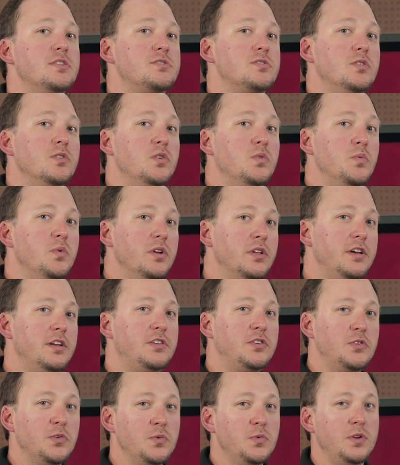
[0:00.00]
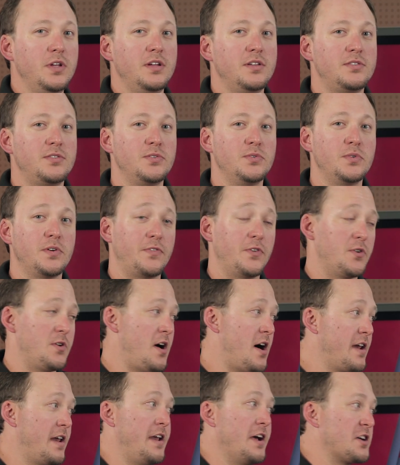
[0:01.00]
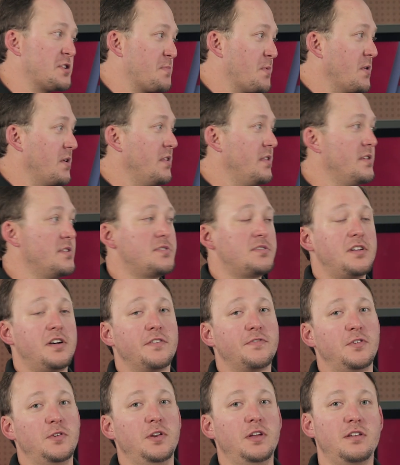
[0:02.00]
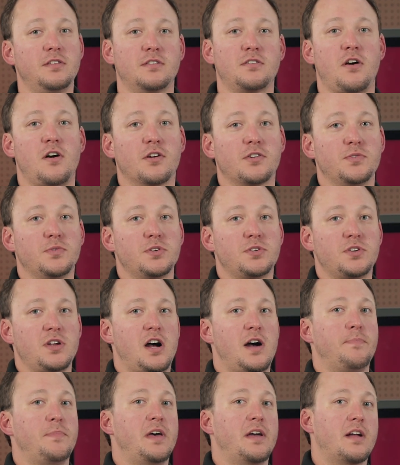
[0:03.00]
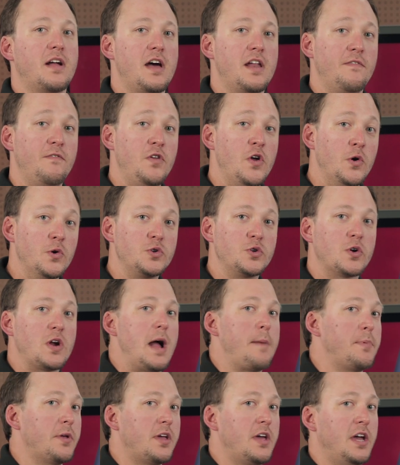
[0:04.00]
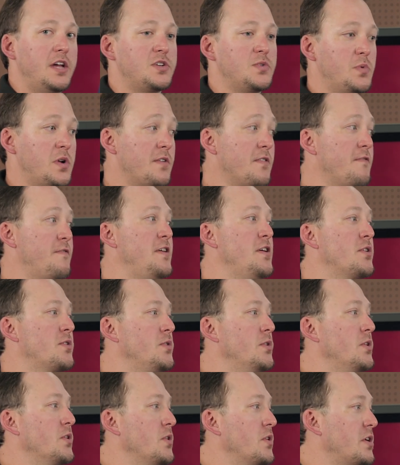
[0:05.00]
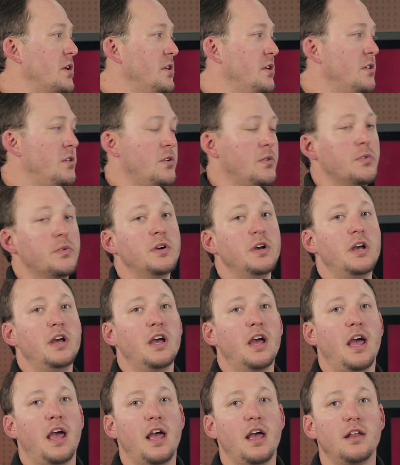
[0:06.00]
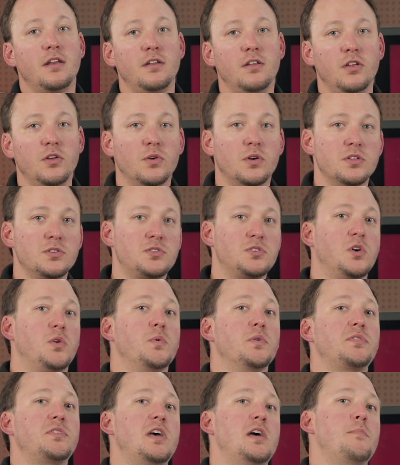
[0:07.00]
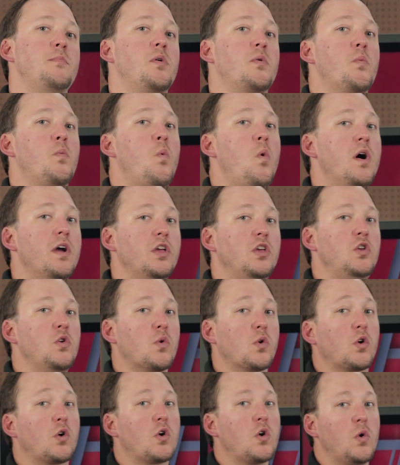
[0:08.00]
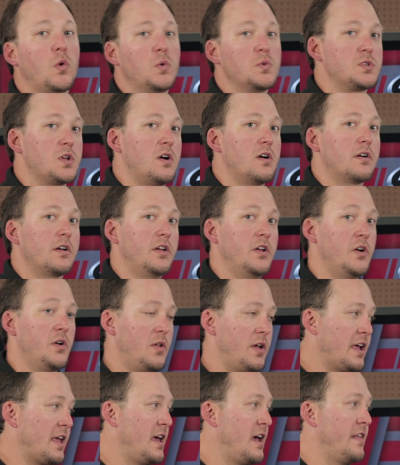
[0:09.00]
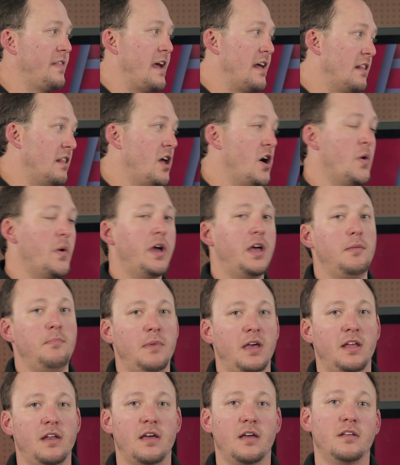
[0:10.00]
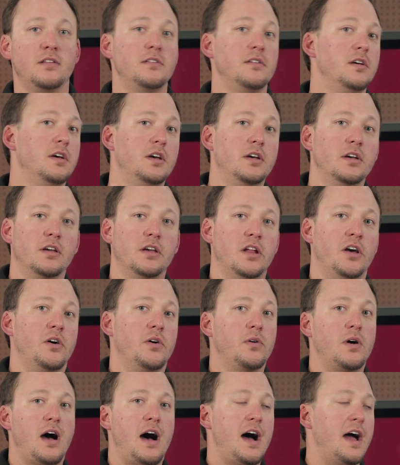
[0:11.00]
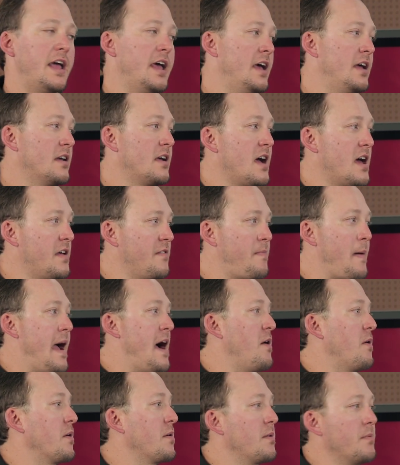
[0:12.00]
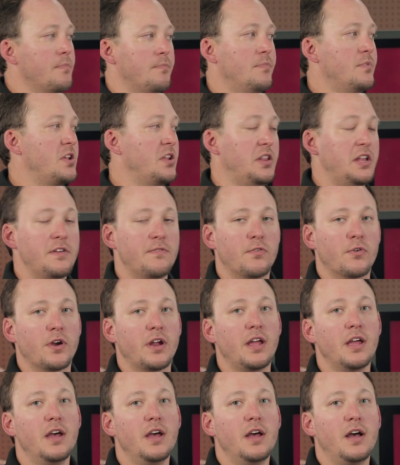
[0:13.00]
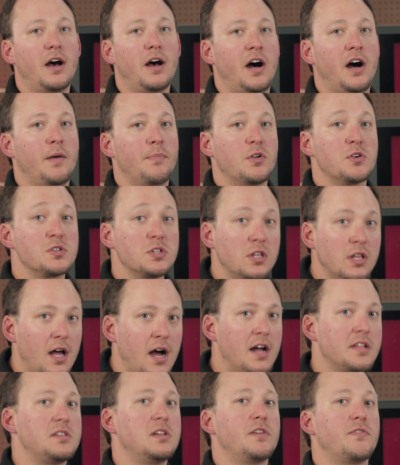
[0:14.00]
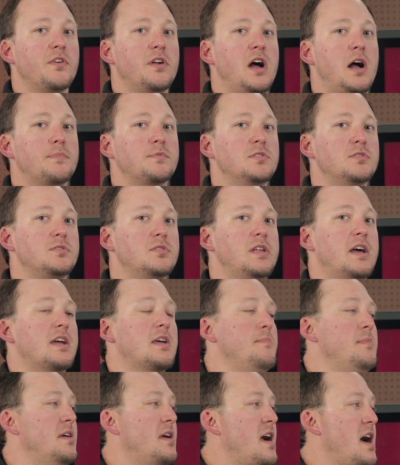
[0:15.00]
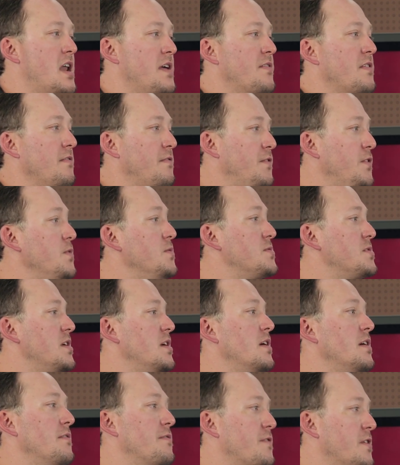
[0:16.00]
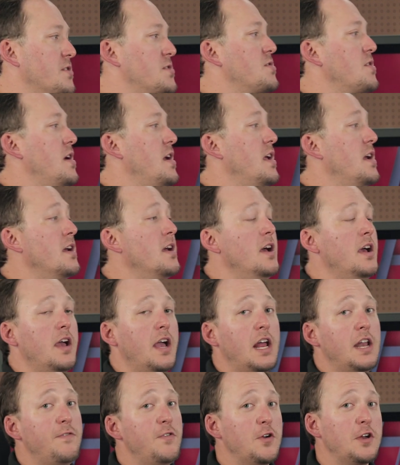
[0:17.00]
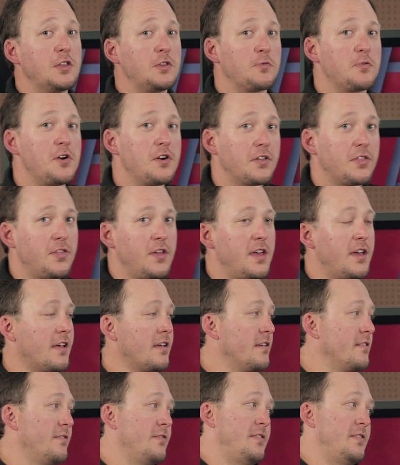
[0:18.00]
So you really do need to, if you're not an expert in this stuff, you need to talk to a shop that kind of knows your application, whatever vehicle you're looking to do, and you consult with them on what your goals are. You know, again, that low end, mid end, you know, high end kind of power delivery. There's lots of different options, so that can be kind of confusing and frustrating. And if you get the wrong thing,